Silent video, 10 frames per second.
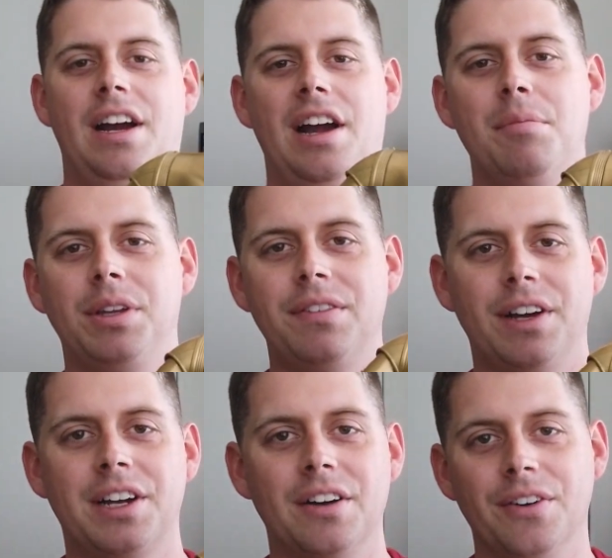I believe
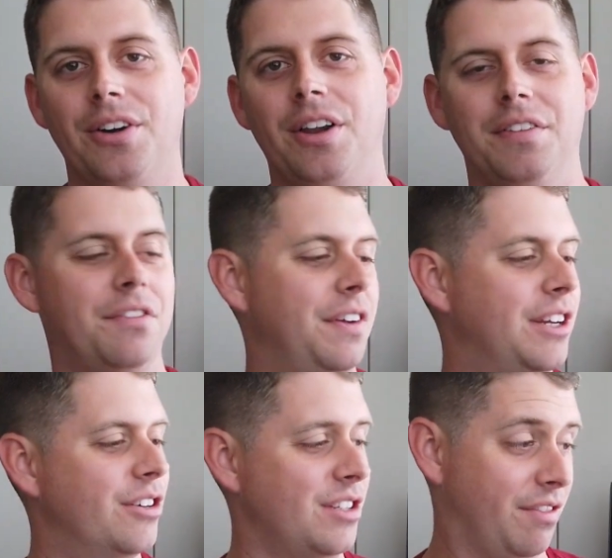I covered all of the
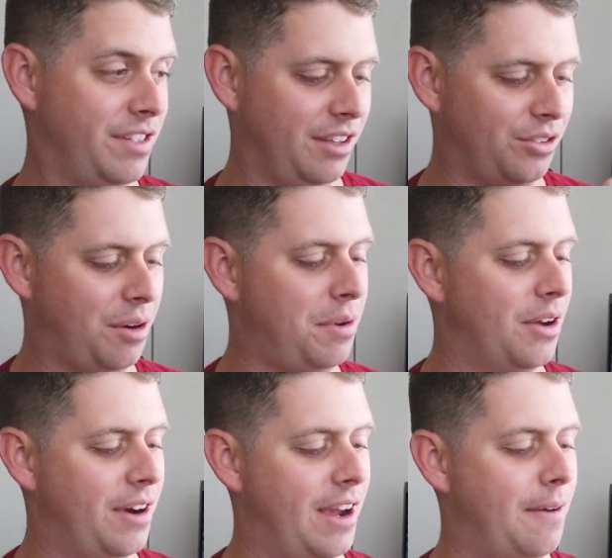features of
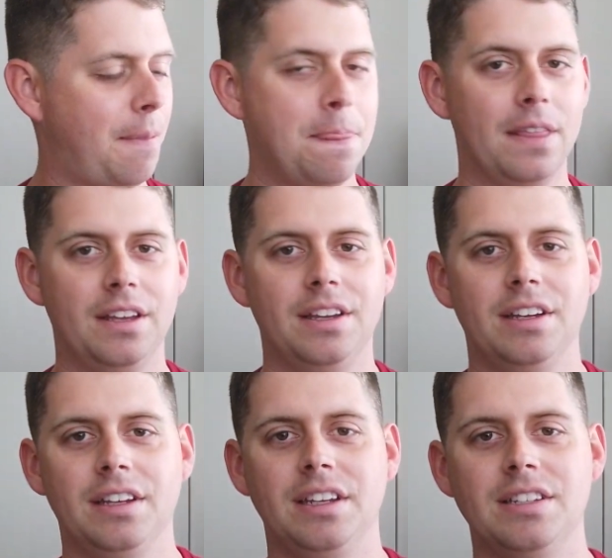C3PO now.
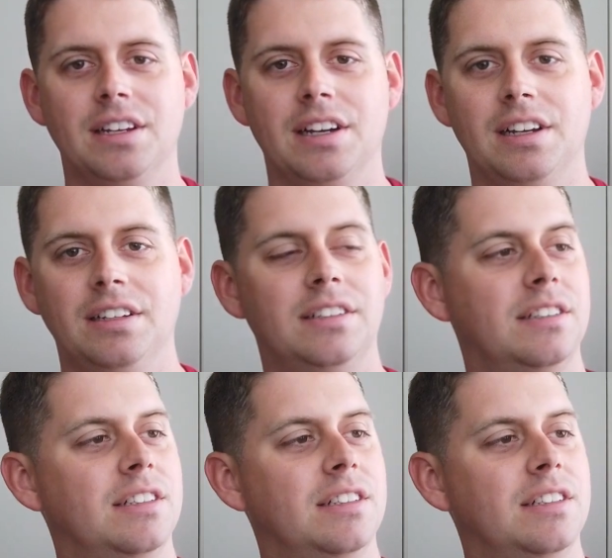He's a,